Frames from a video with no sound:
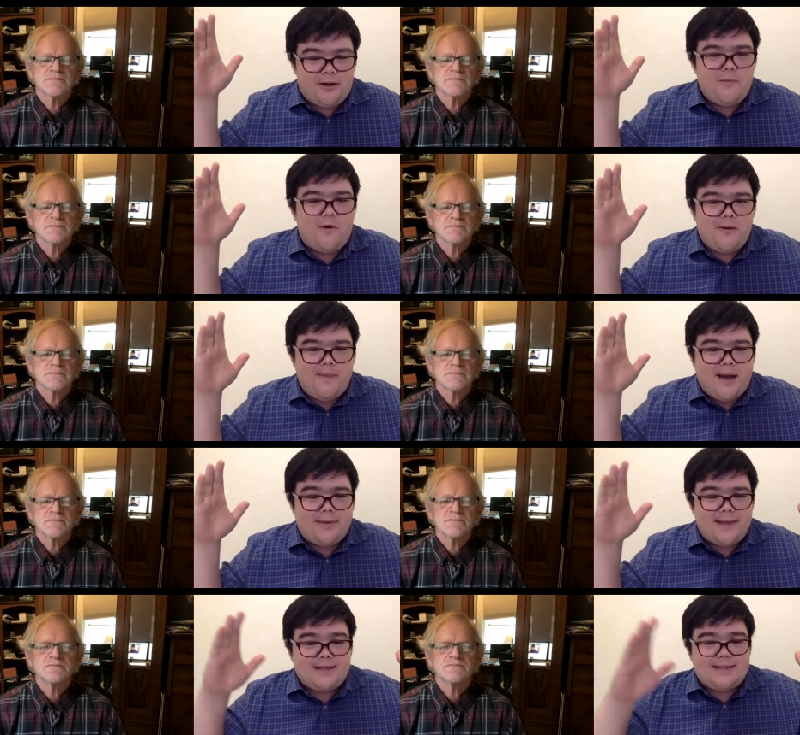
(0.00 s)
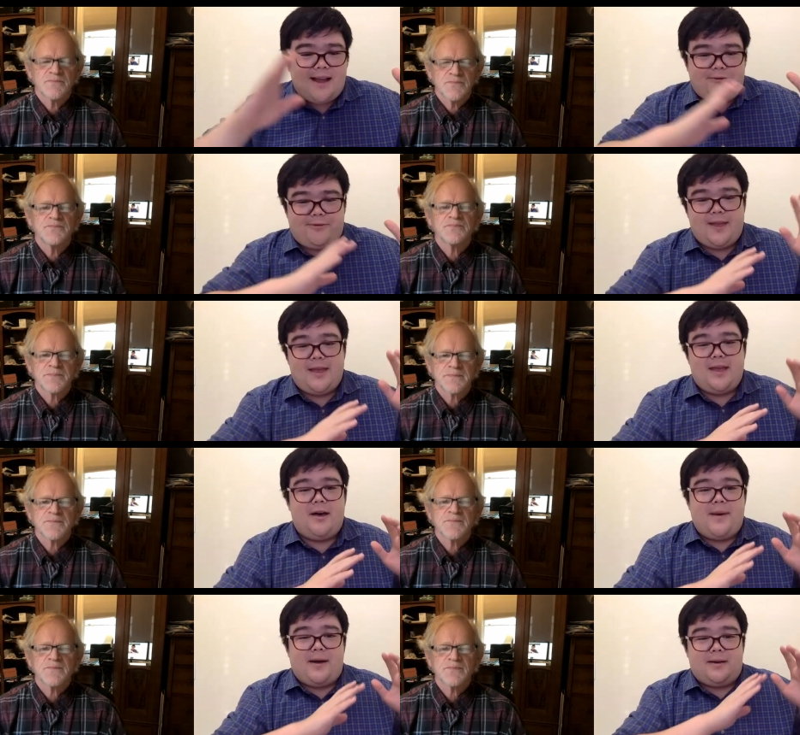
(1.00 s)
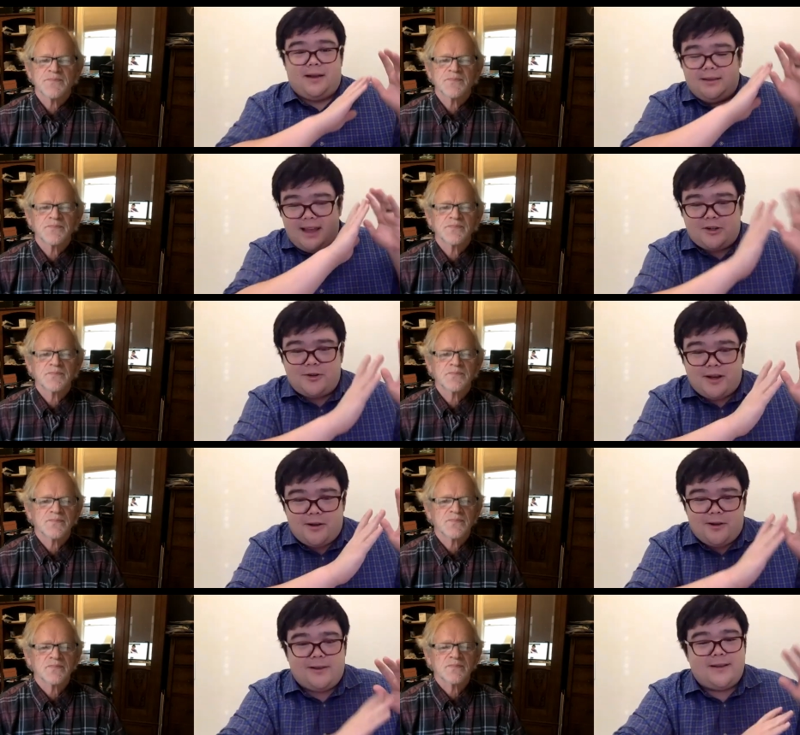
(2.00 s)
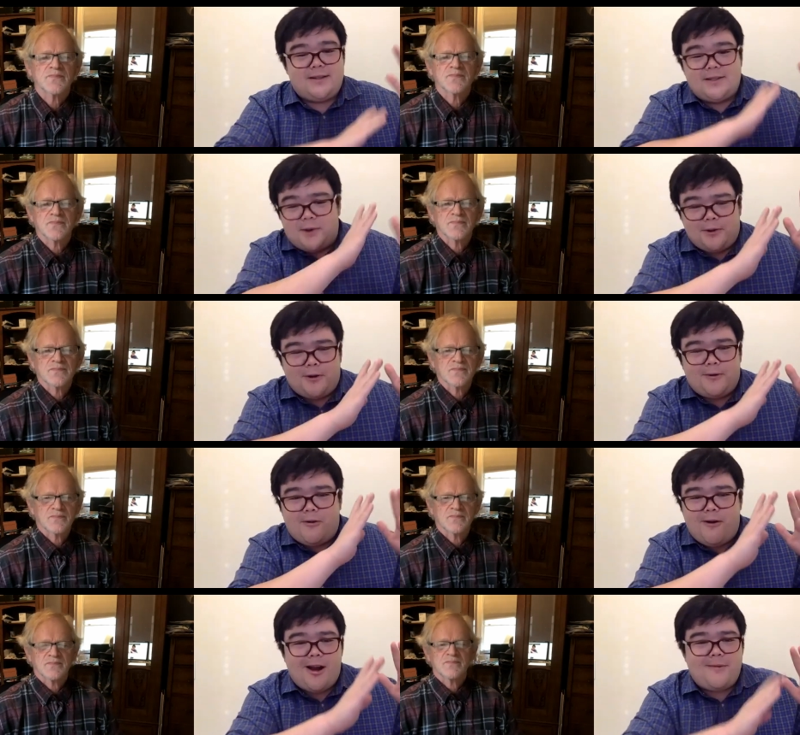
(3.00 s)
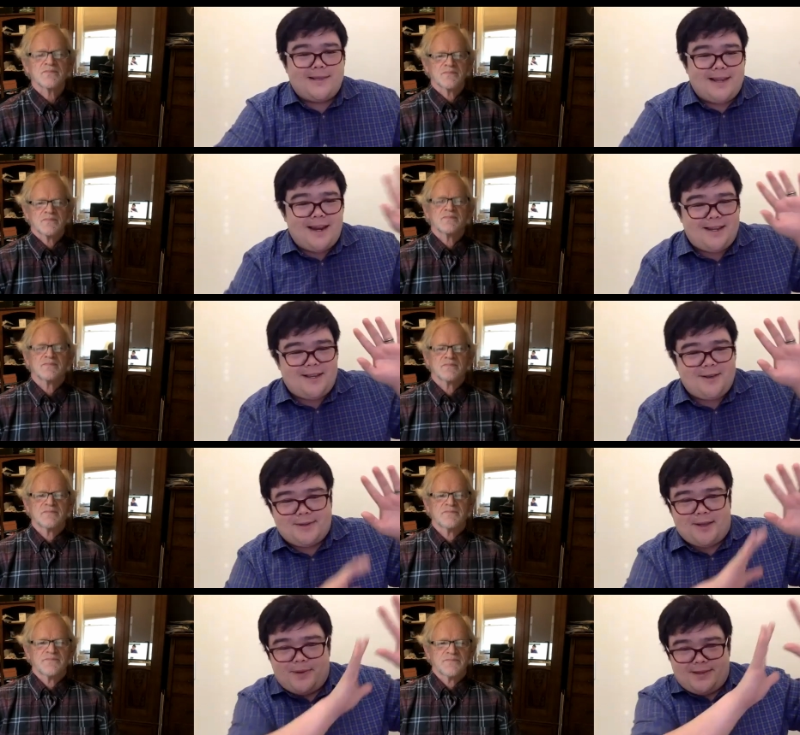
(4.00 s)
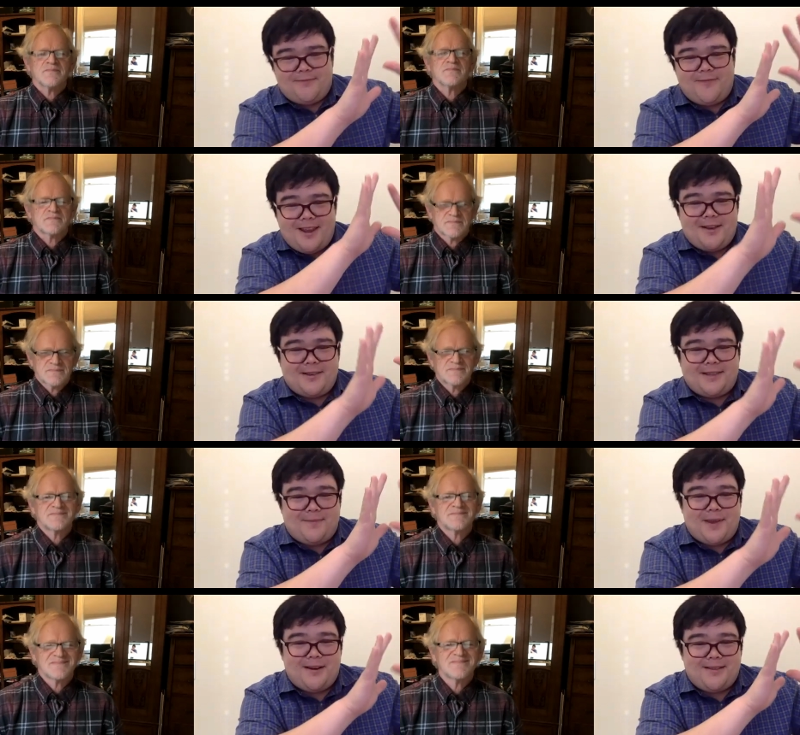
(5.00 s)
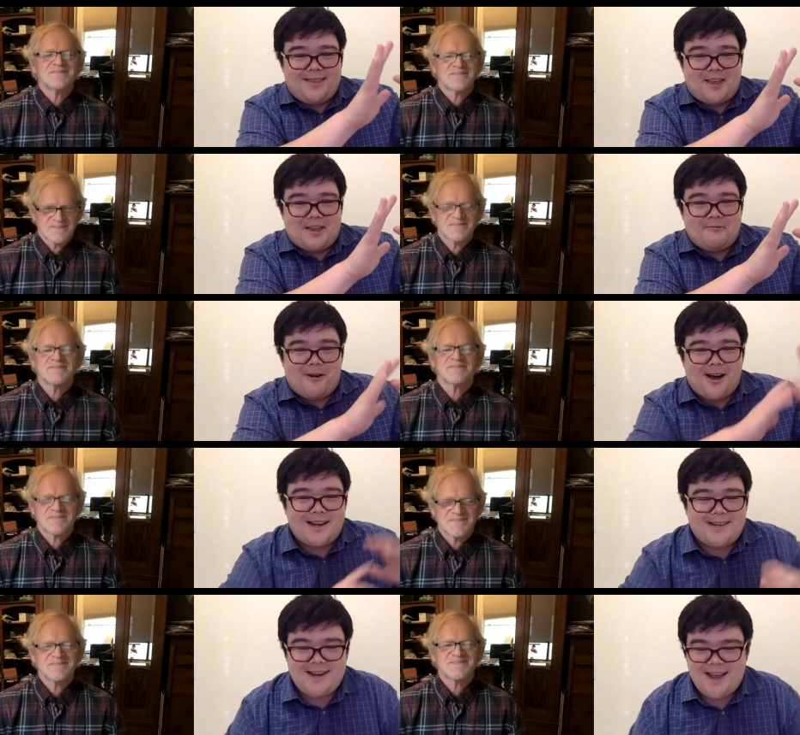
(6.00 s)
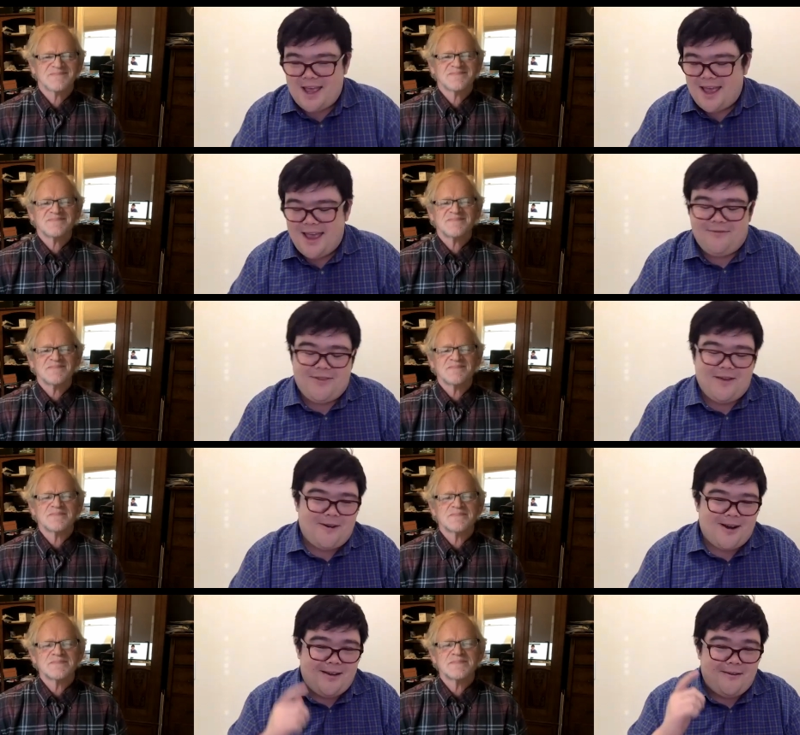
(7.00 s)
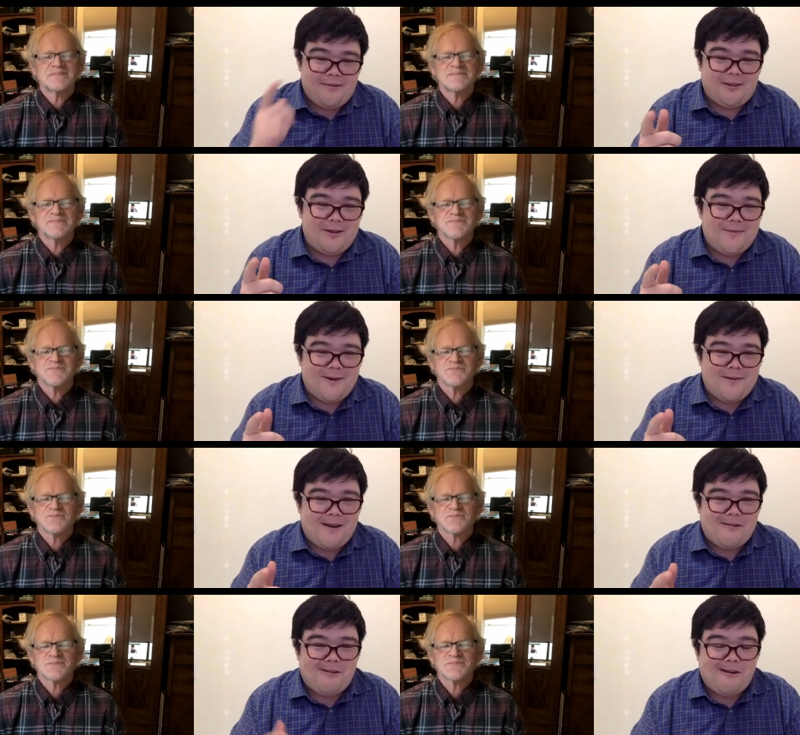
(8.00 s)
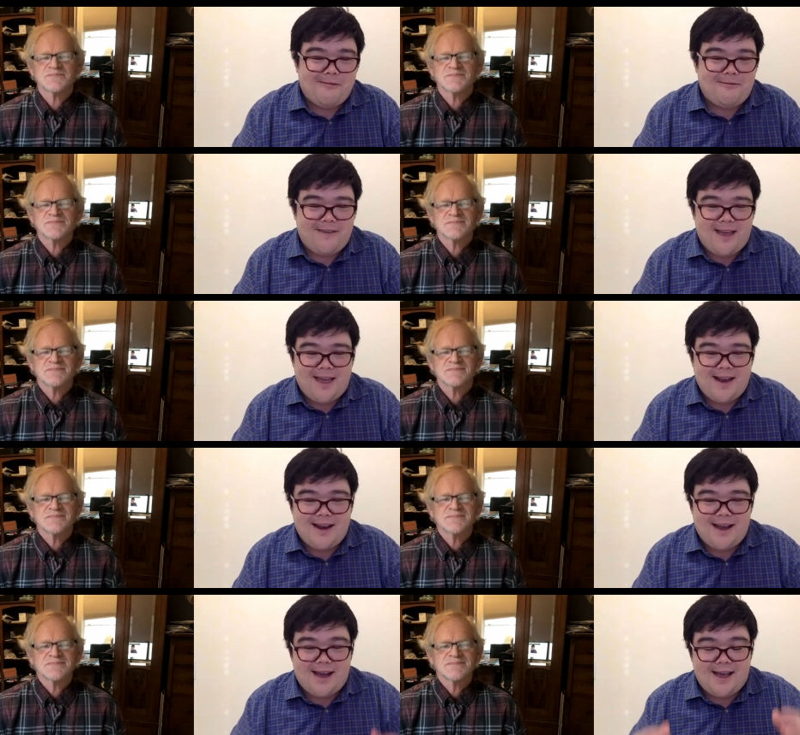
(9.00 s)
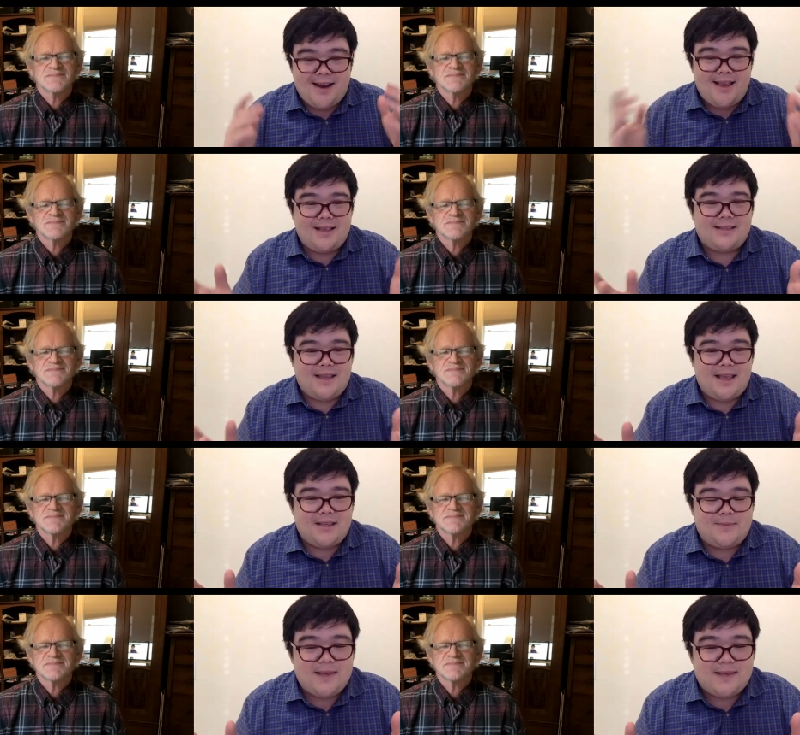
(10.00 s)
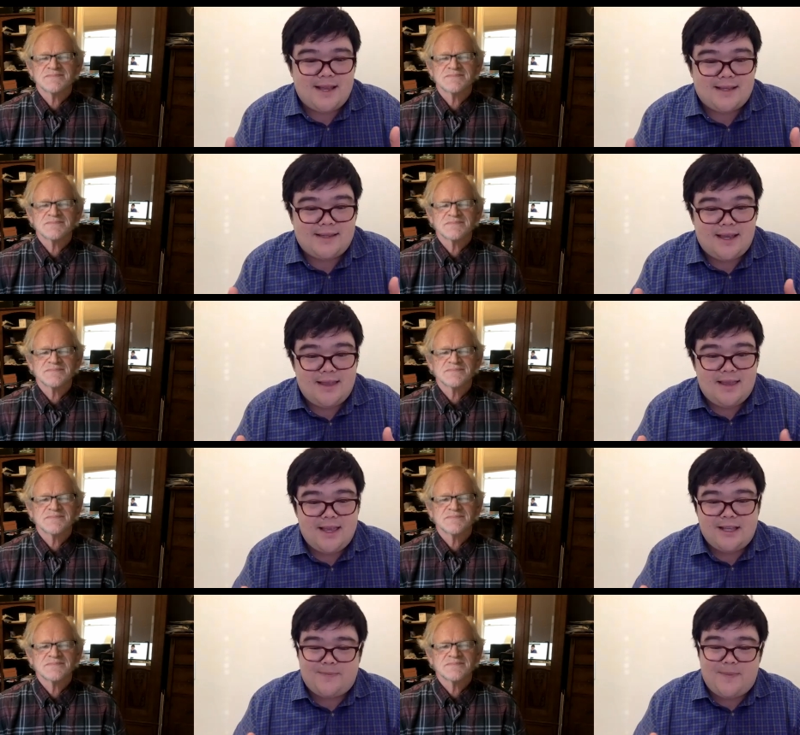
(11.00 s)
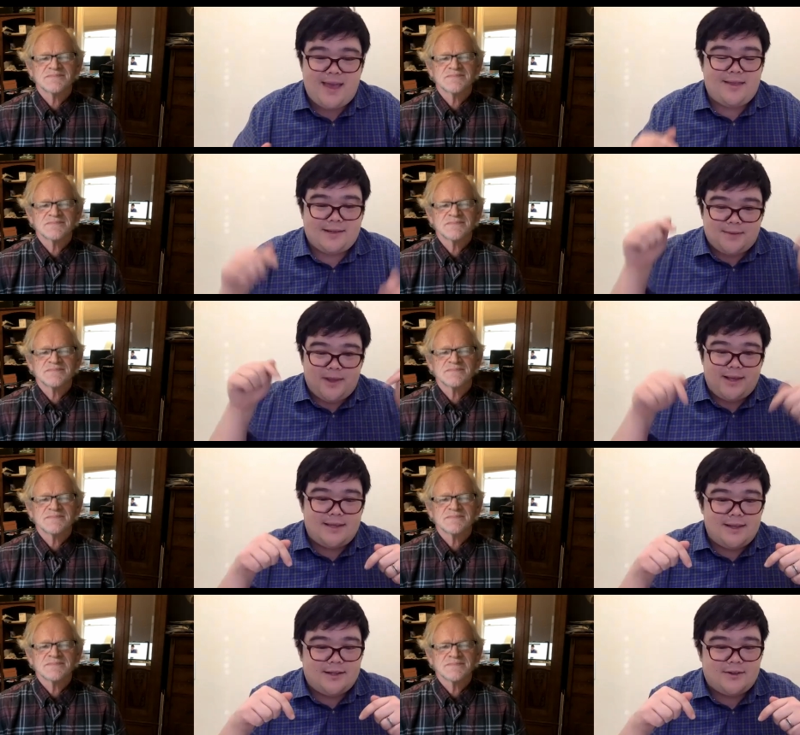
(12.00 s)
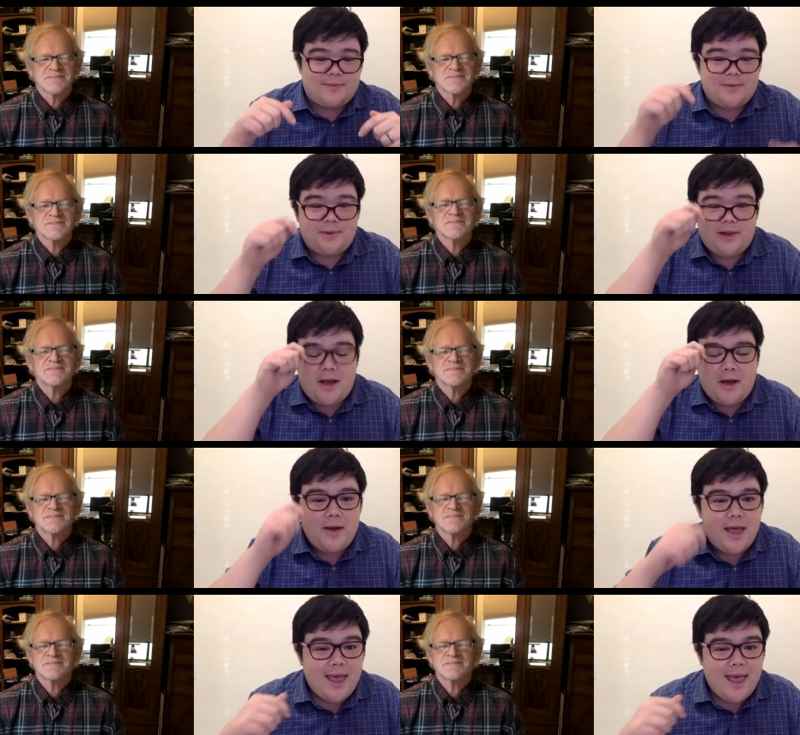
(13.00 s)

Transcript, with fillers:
Speaker 1: to learn more about this stuff, about electrical and solar requirements and ADUs, I'll put some videos up here that they can watch. If they want to learn more about Rolf and, uh, and his, his business in the East Bay, there's some links in the description below.